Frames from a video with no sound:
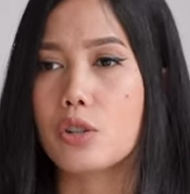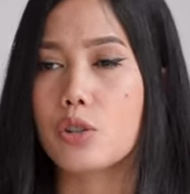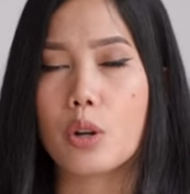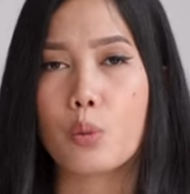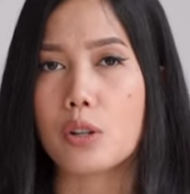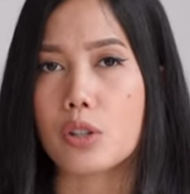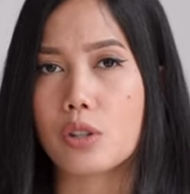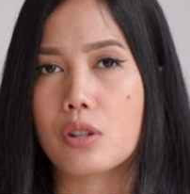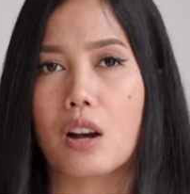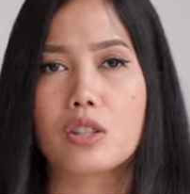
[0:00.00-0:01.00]

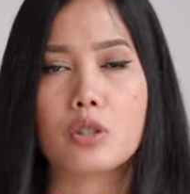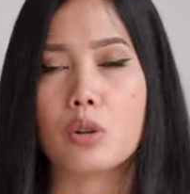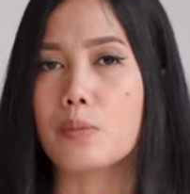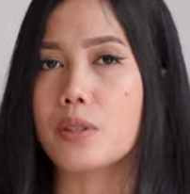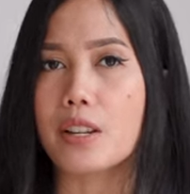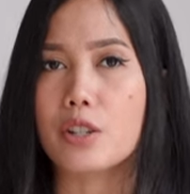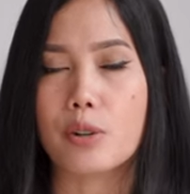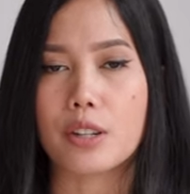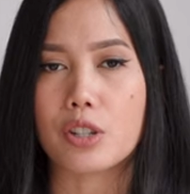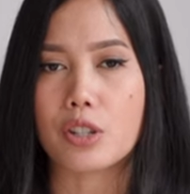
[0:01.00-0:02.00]
Jewish customs and
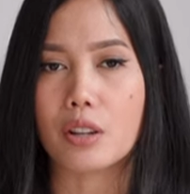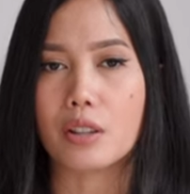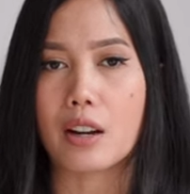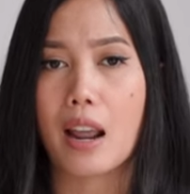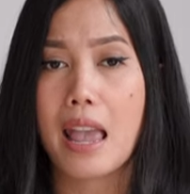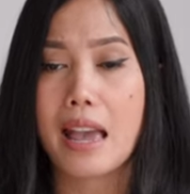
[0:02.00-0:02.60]
tradition,